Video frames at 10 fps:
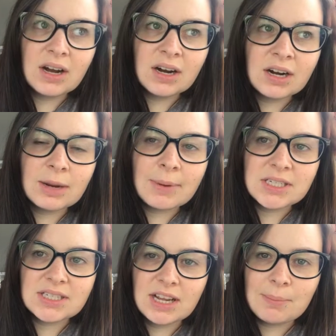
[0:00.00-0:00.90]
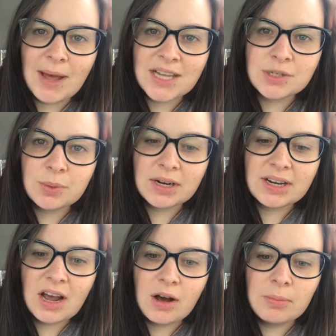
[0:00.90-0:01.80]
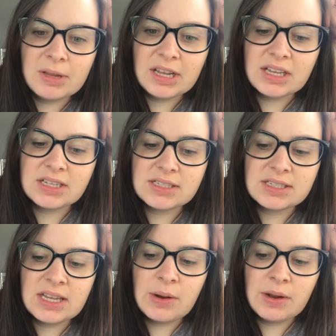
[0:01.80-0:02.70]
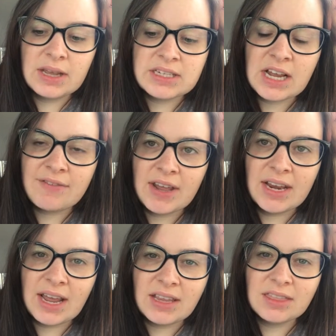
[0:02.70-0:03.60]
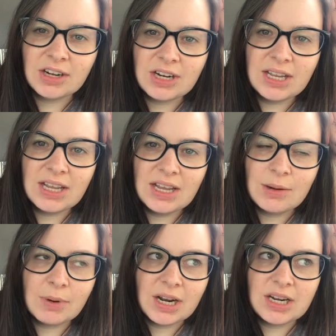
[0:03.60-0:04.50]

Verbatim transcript: are about to take Matt to work now because he gets off at 9.30 and we're